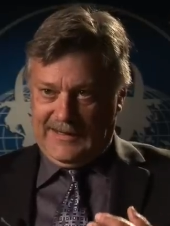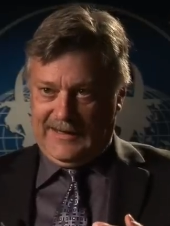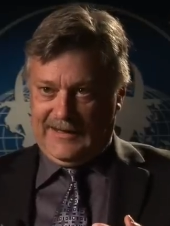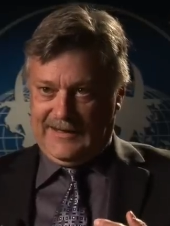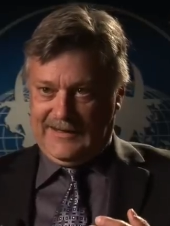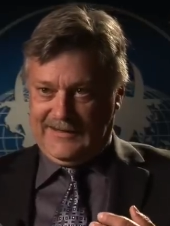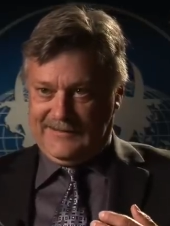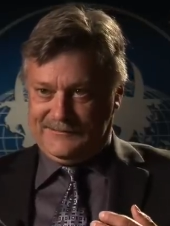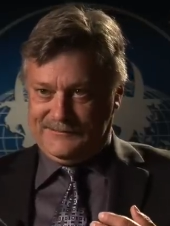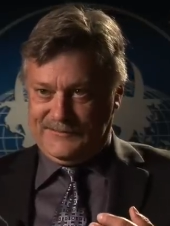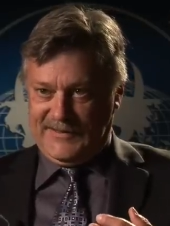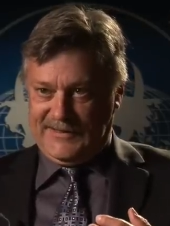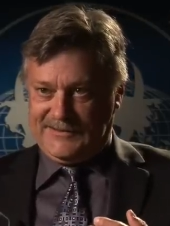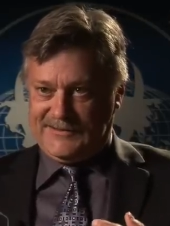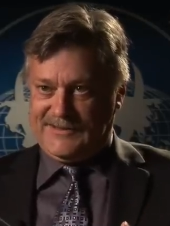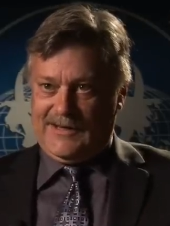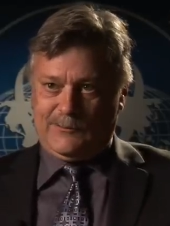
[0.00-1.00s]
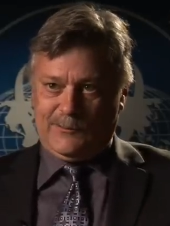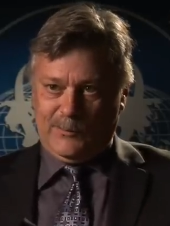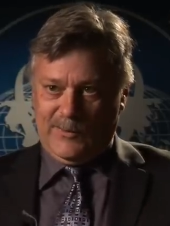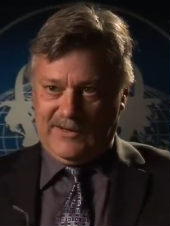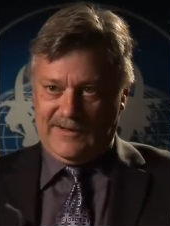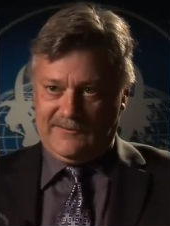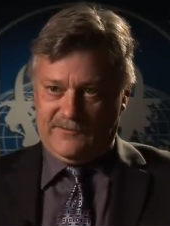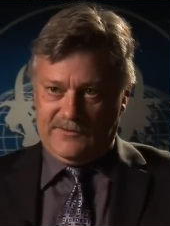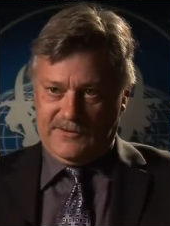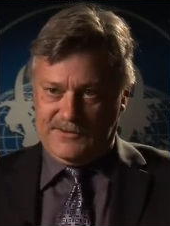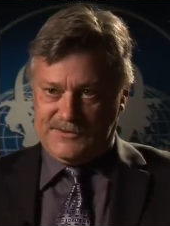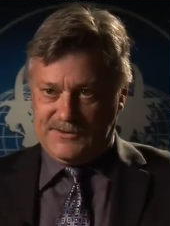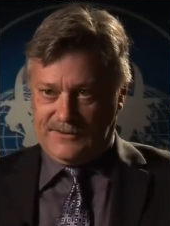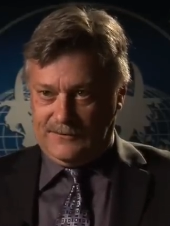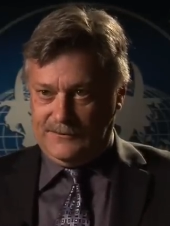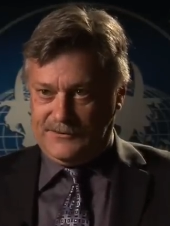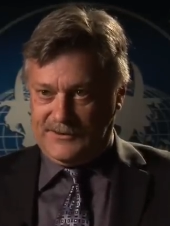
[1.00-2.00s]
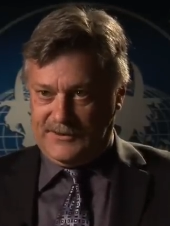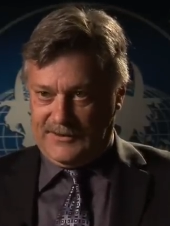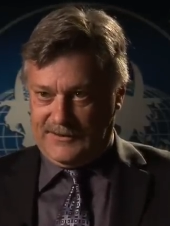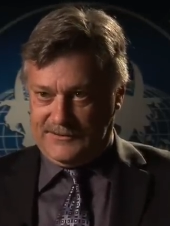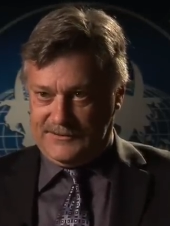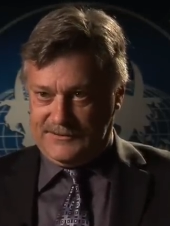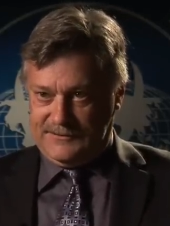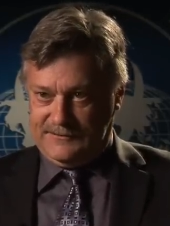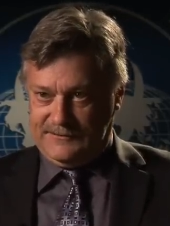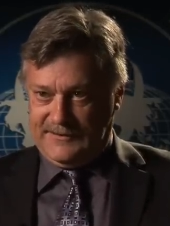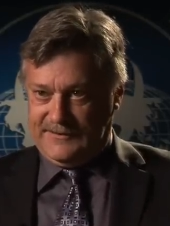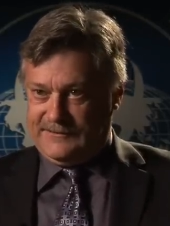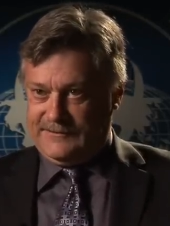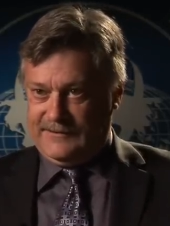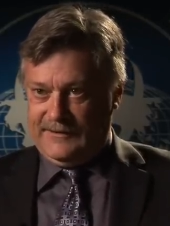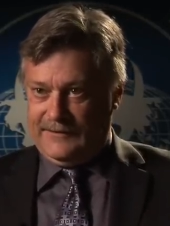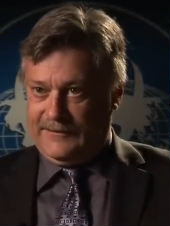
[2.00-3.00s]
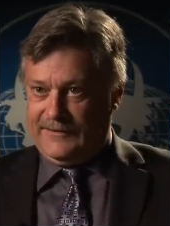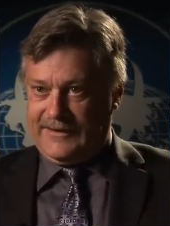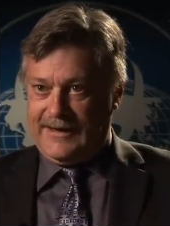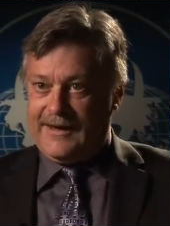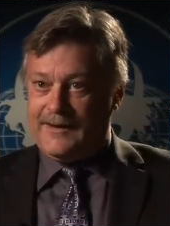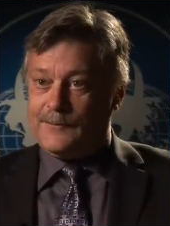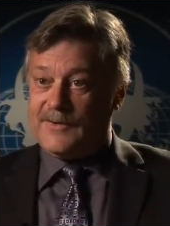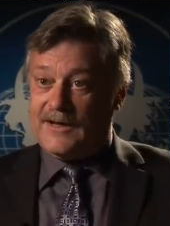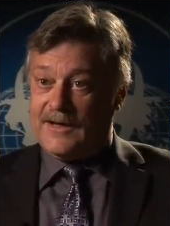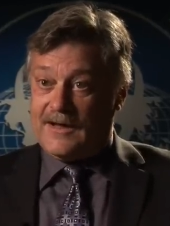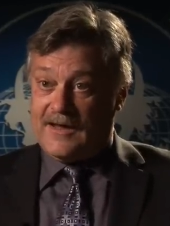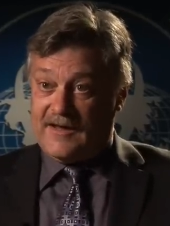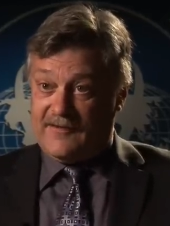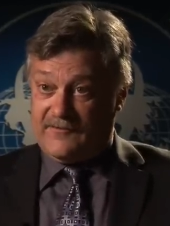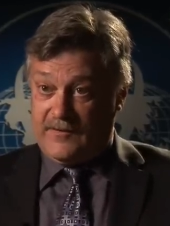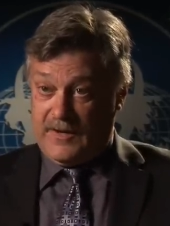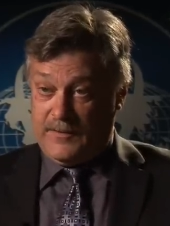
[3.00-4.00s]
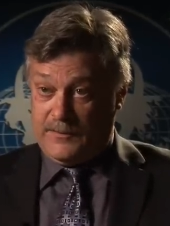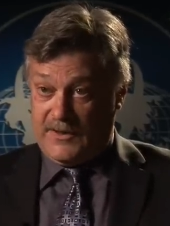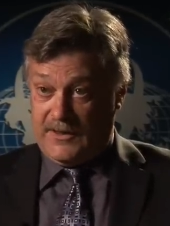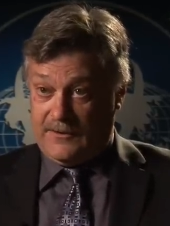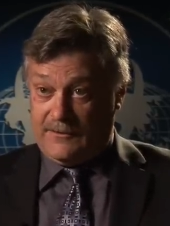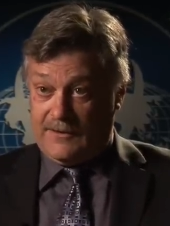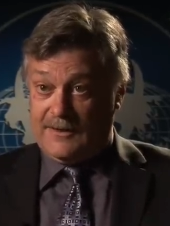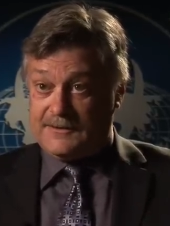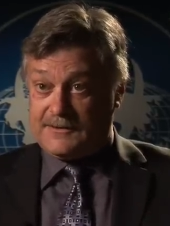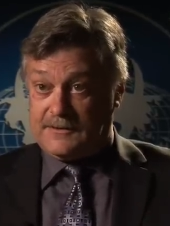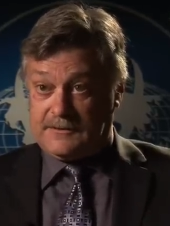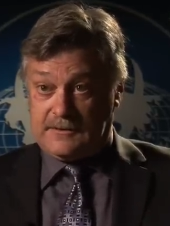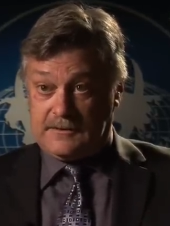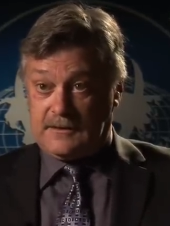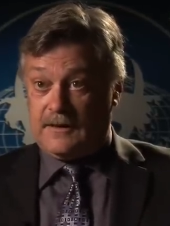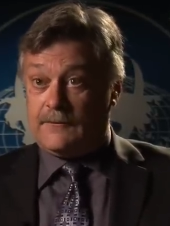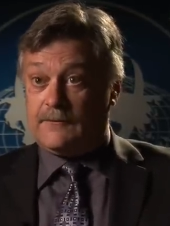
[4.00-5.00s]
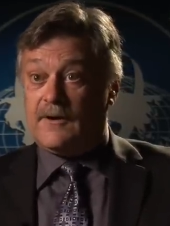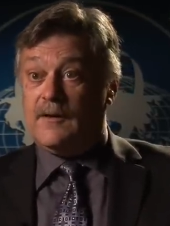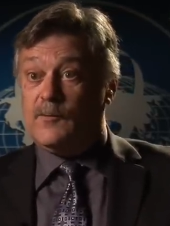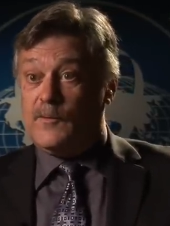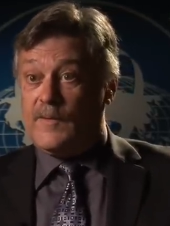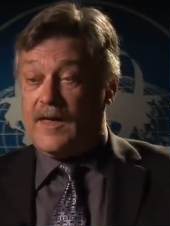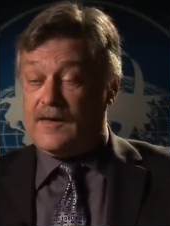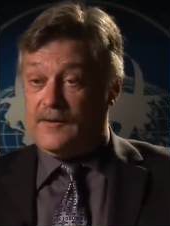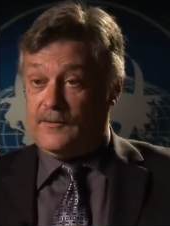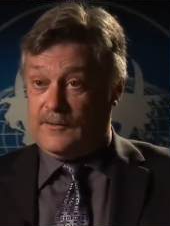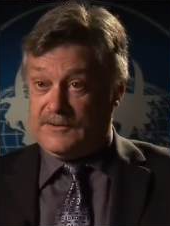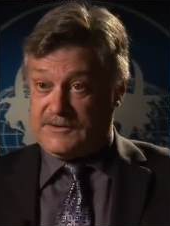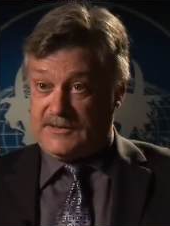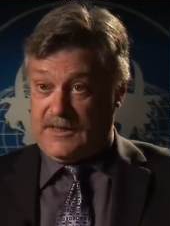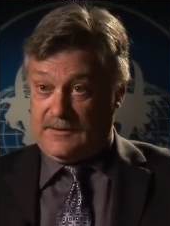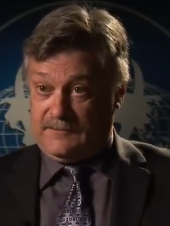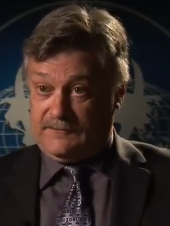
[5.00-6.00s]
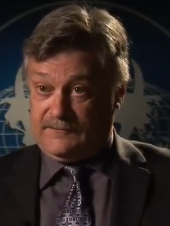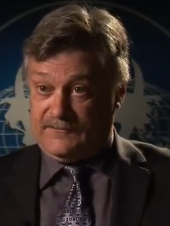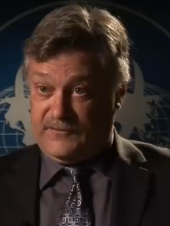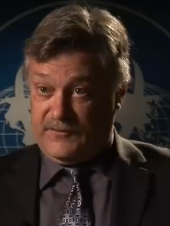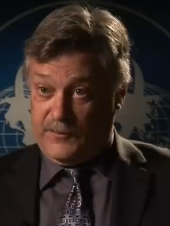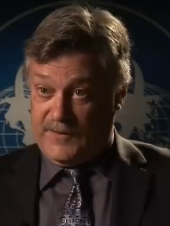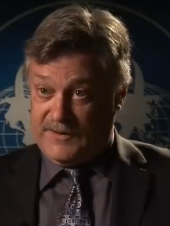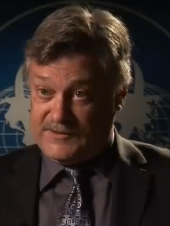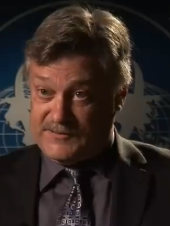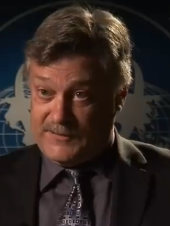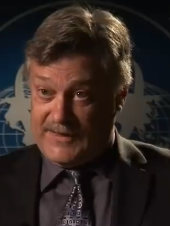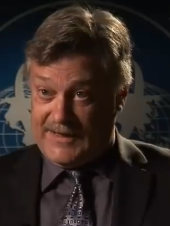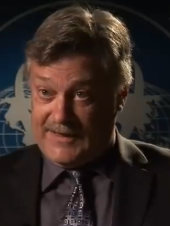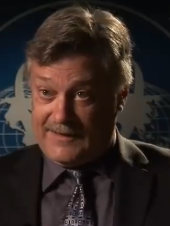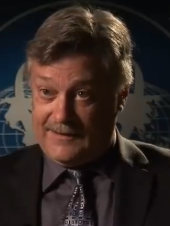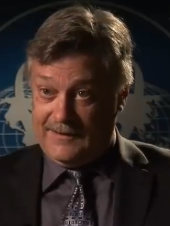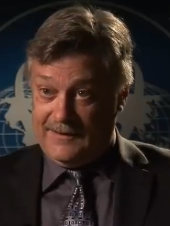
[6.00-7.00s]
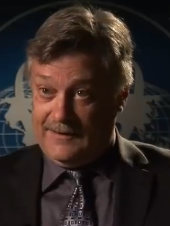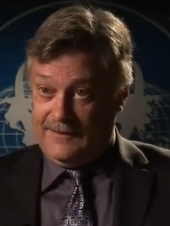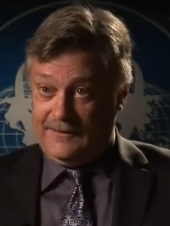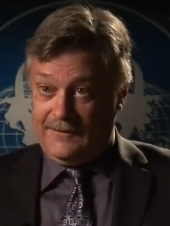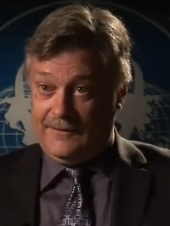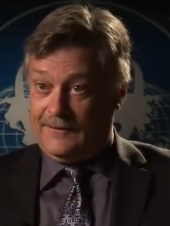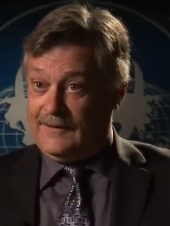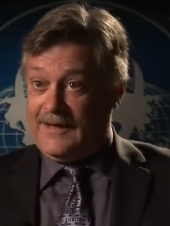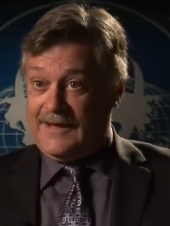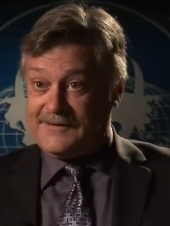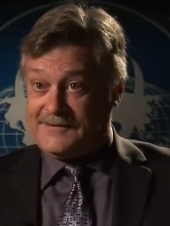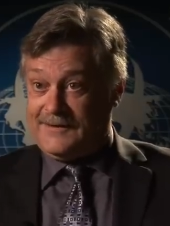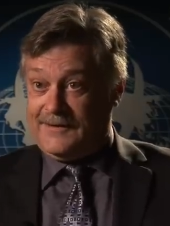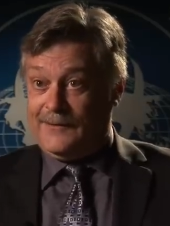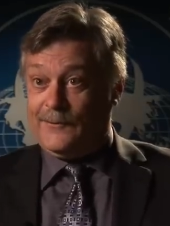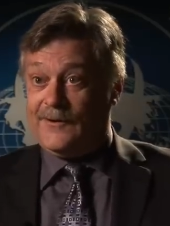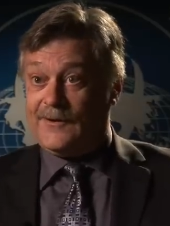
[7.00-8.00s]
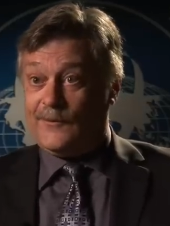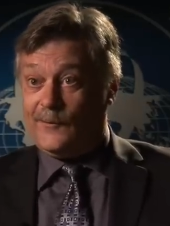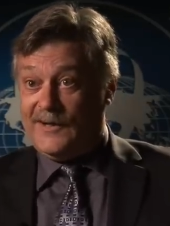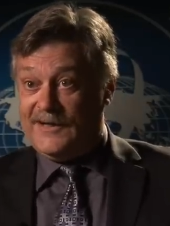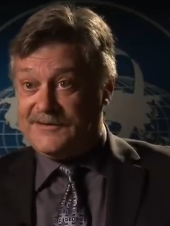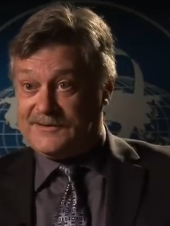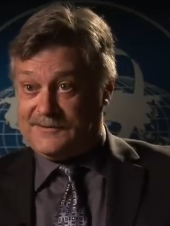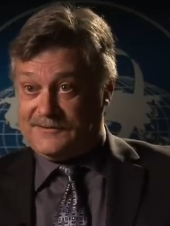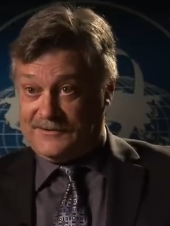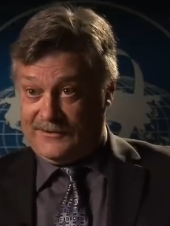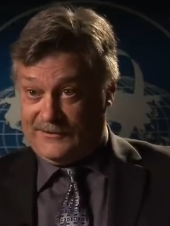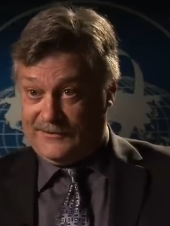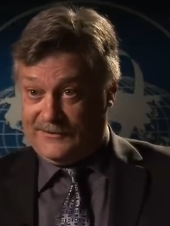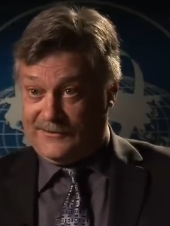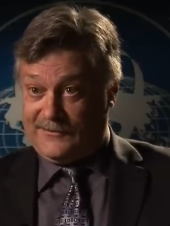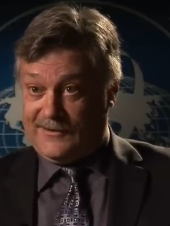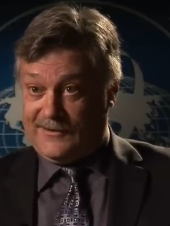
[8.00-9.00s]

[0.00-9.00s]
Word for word: uh, accept whatever the solution is. It, you know, it can't be a half-baked crisis. It's like Rahm Emanuel said a few months back. You know, the last thing you want to waste is a good